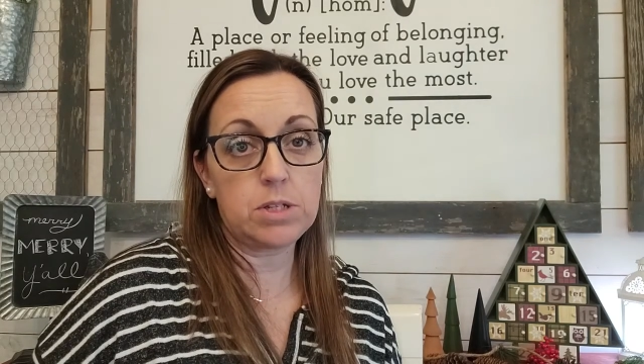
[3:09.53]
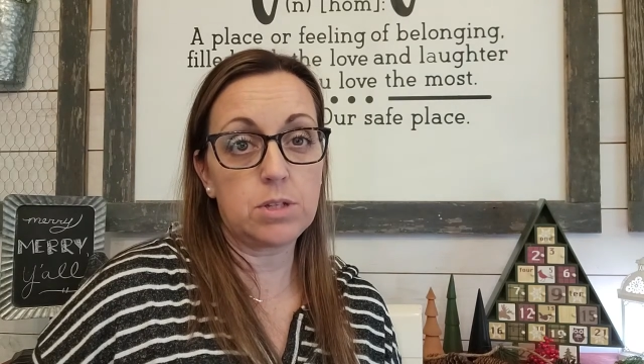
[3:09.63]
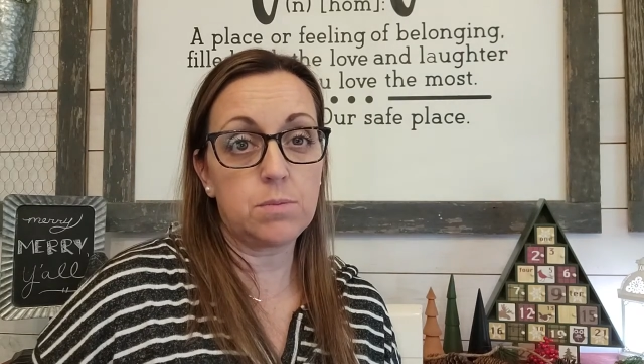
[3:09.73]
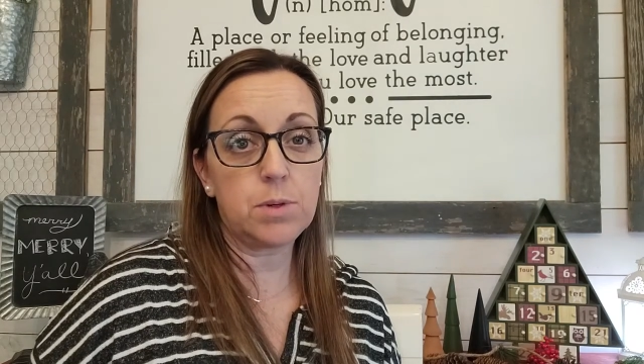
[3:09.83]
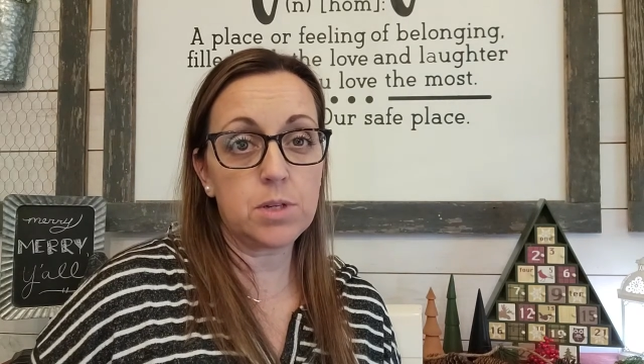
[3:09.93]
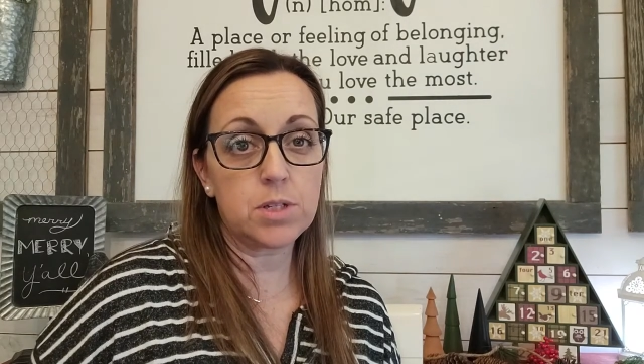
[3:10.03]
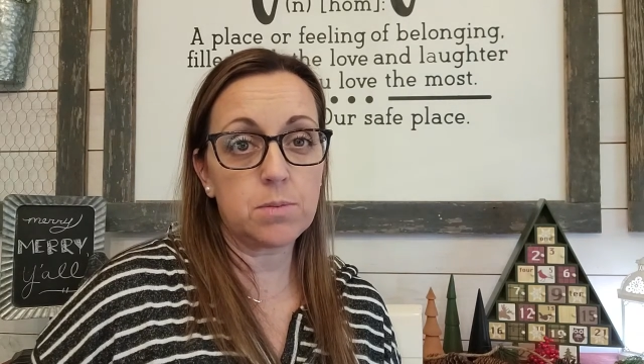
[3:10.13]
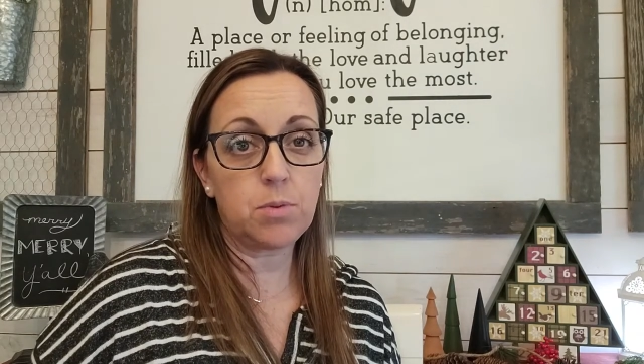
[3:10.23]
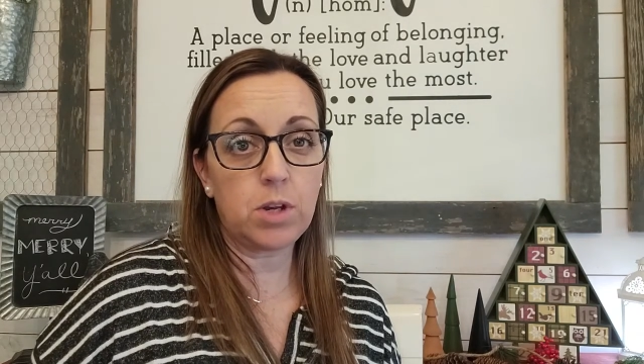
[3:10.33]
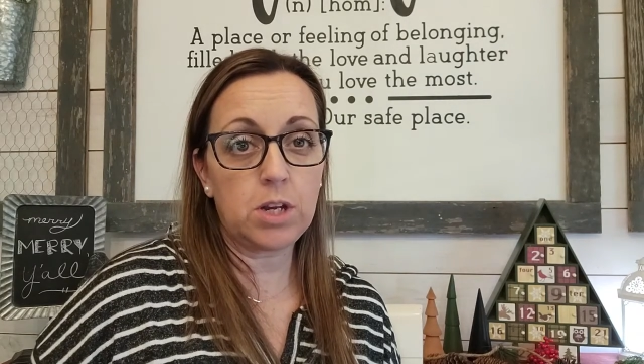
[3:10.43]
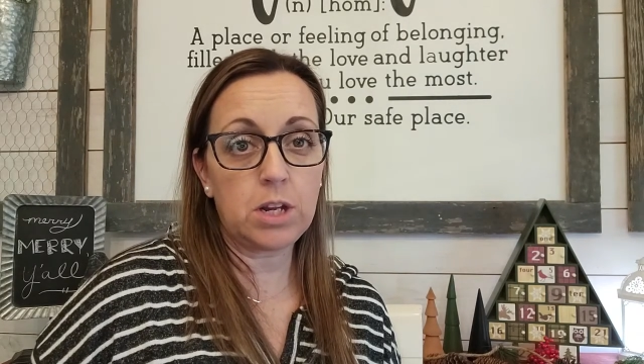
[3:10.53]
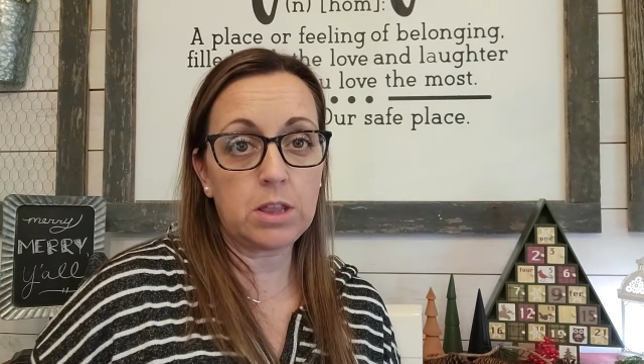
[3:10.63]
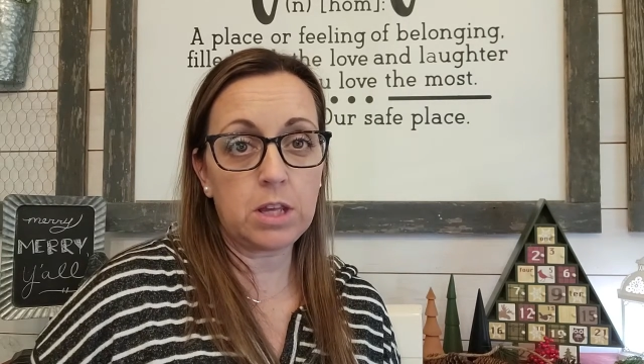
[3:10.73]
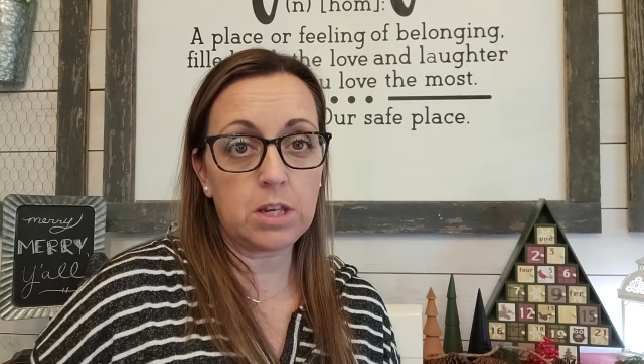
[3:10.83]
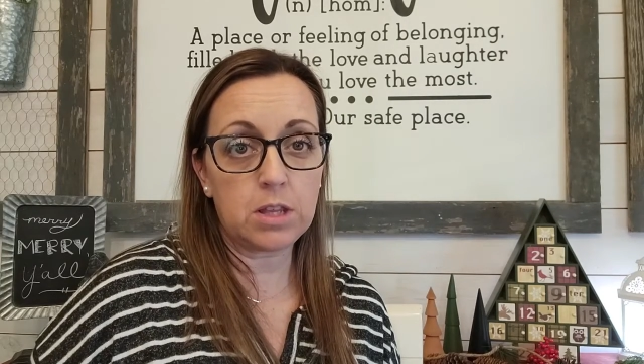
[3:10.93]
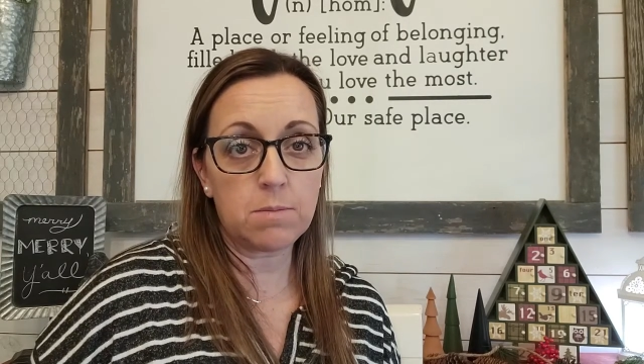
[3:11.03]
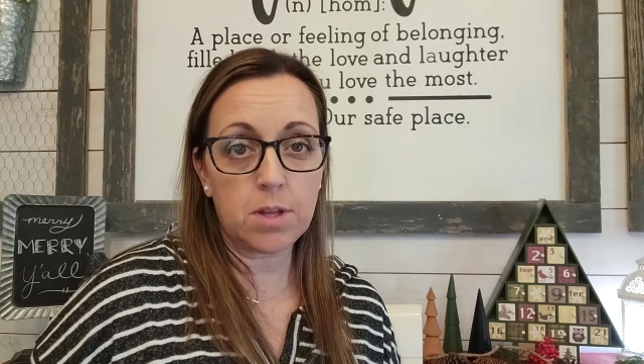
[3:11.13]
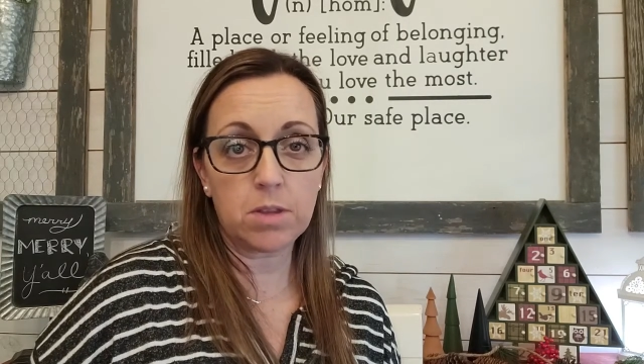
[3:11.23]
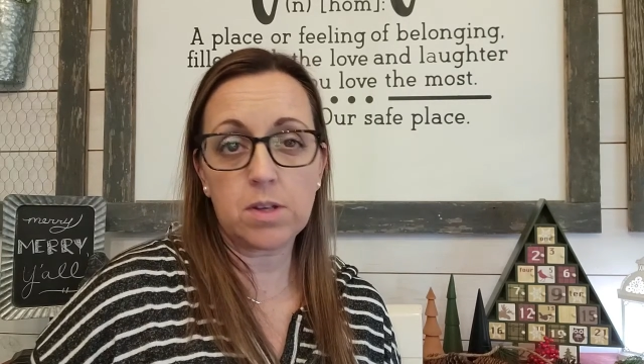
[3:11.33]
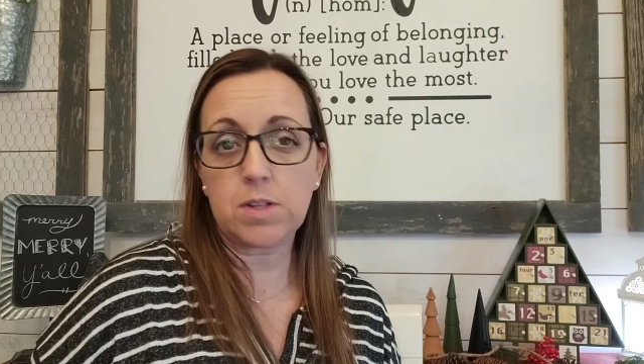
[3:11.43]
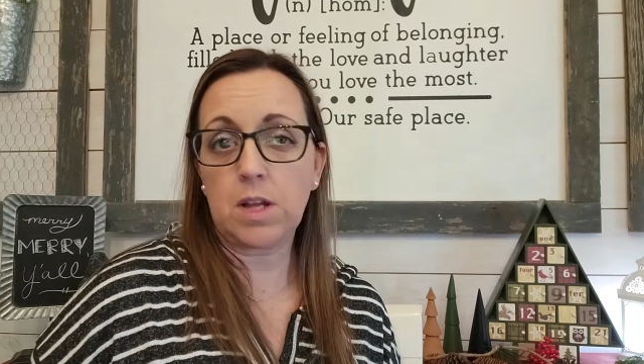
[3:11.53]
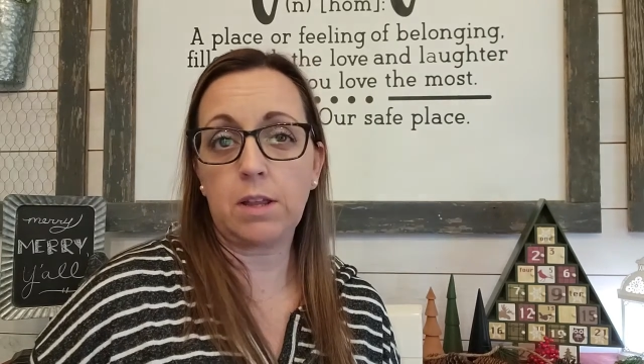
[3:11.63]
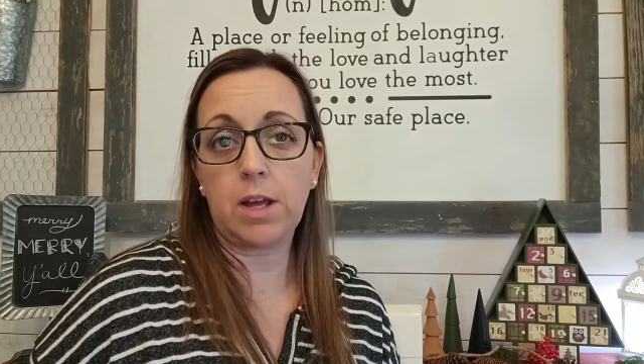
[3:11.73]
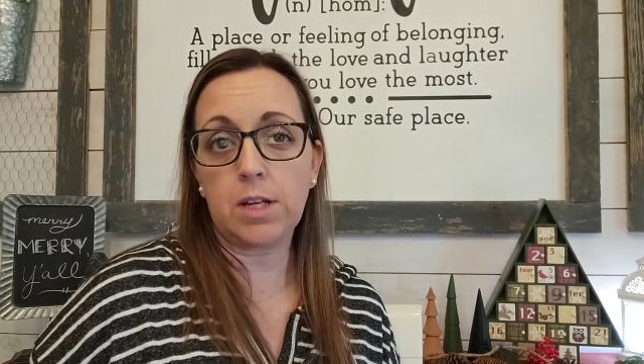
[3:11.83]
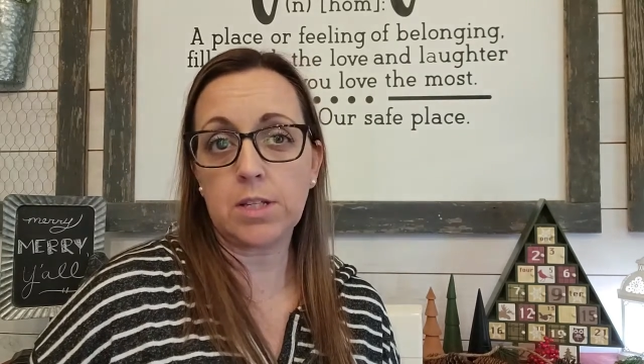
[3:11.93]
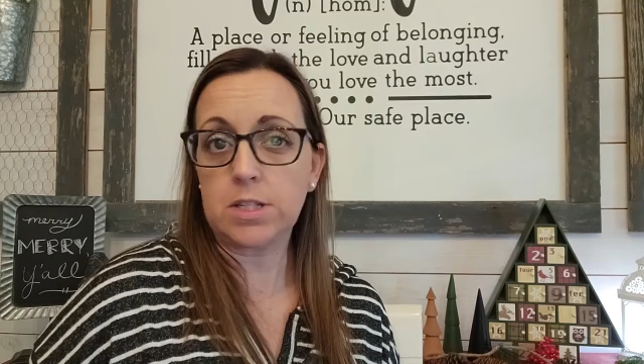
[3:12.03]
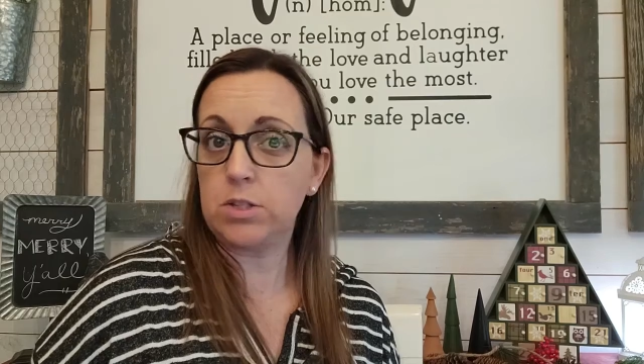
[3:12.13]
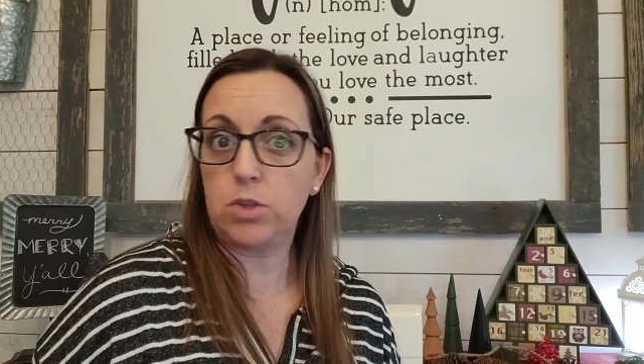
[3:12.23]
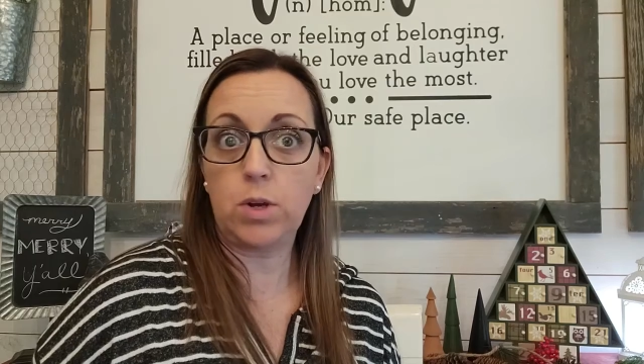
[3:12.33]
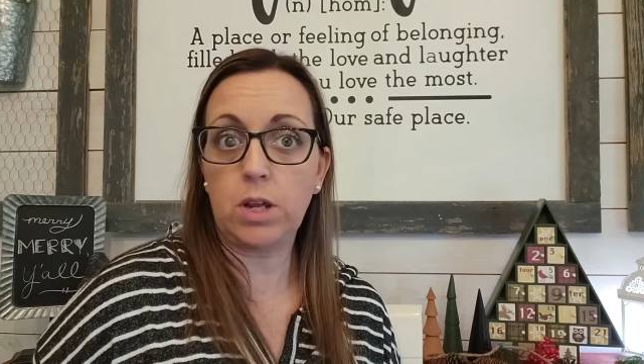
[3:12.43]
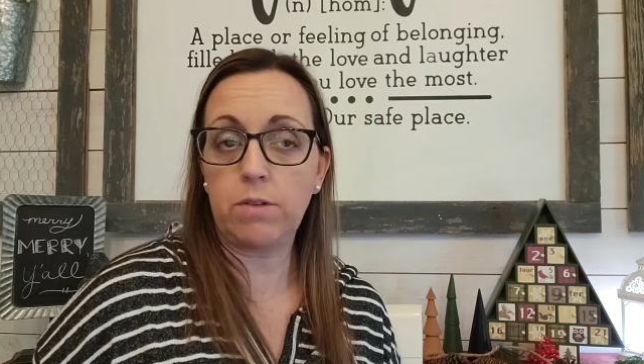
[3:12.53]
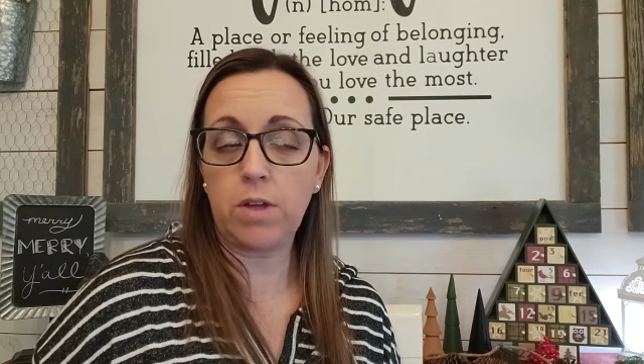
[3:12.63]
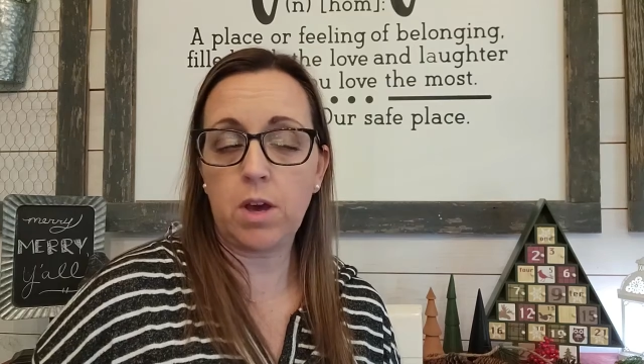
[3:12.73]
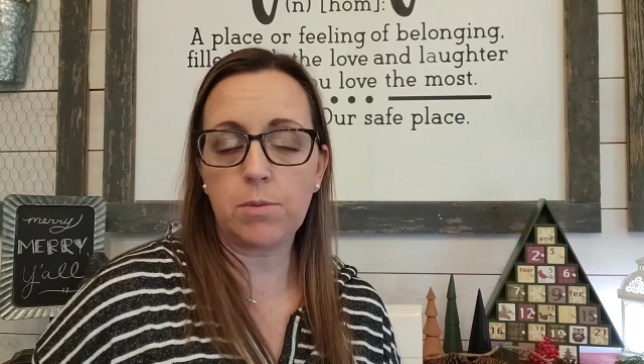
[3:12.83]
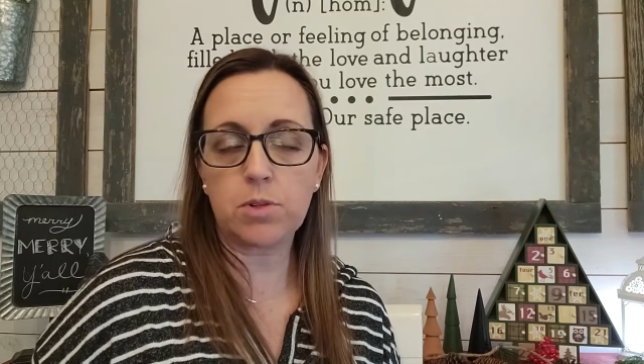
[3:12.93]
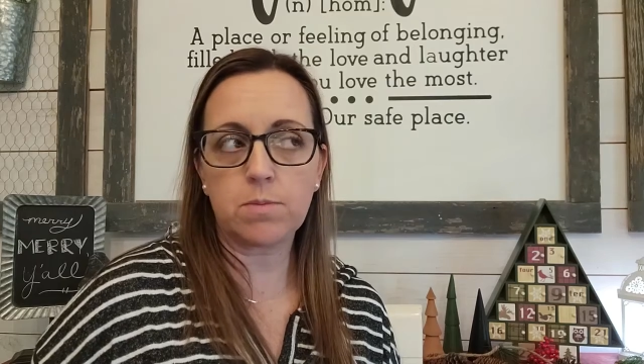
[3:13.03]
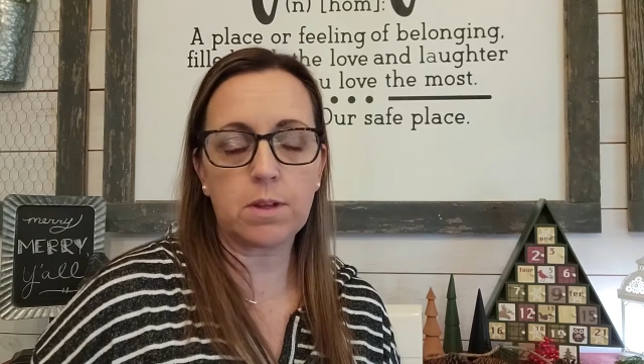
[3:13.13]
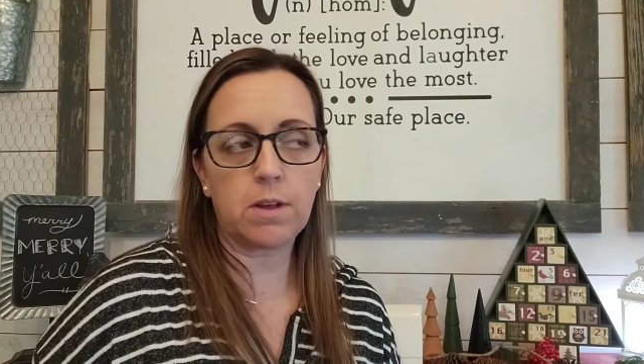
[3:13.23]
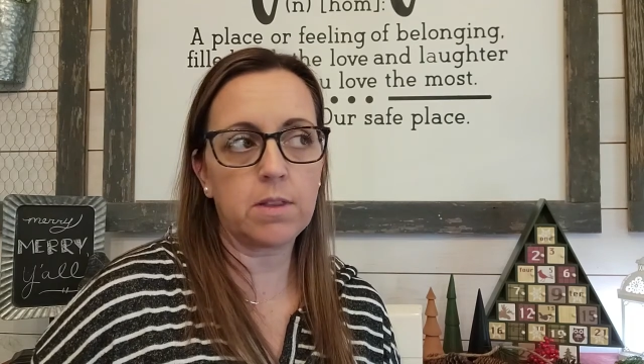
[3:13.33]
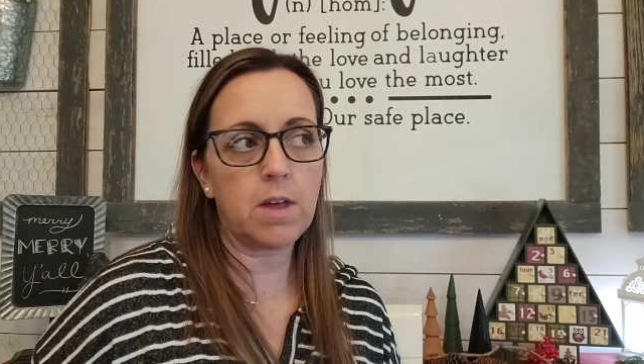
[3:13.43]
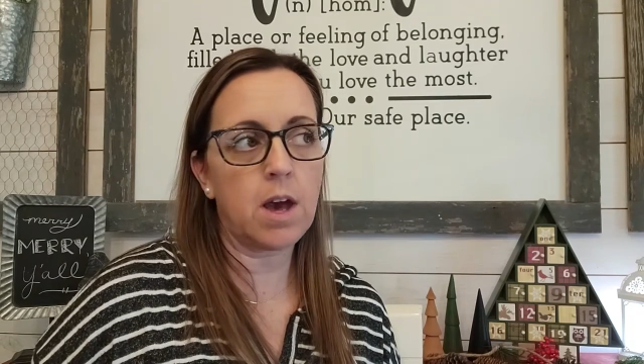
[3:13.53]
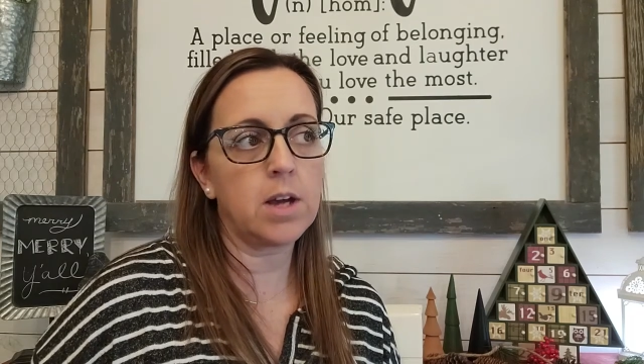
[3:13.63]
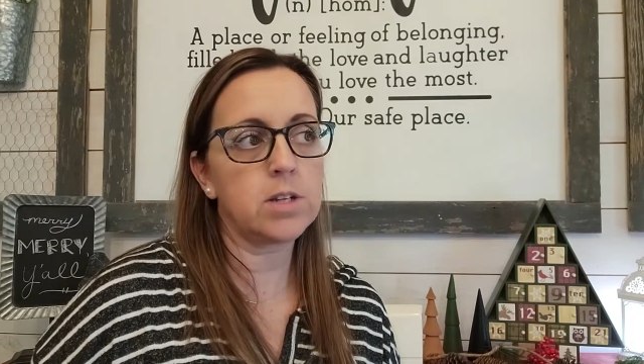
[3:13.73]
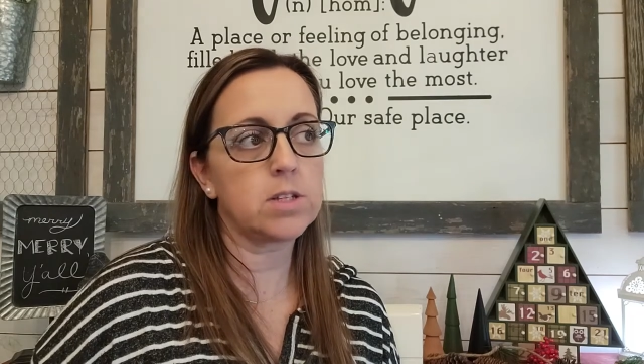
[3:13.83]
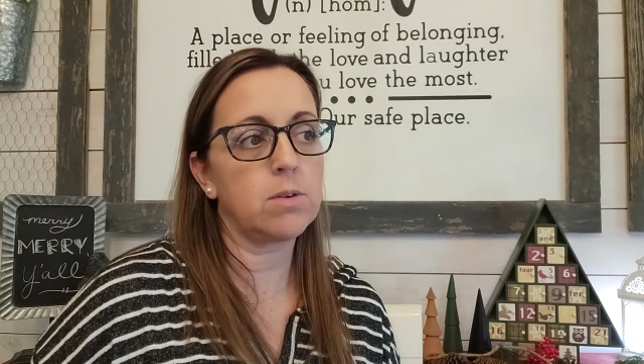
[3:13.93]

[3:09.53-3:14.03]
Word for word: super disappointed at the end of the month because I like didn't do any of them or something like that.